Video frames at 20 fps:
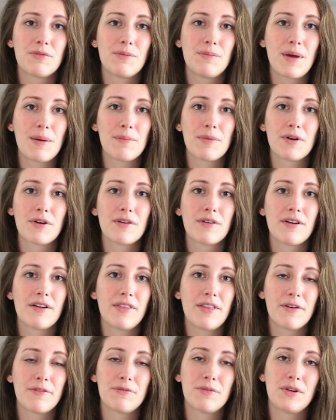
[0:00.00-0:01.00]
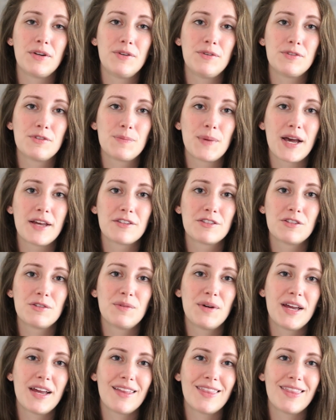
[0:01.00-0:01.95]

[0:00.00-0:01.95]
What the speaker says: remember a loved one who's passed away,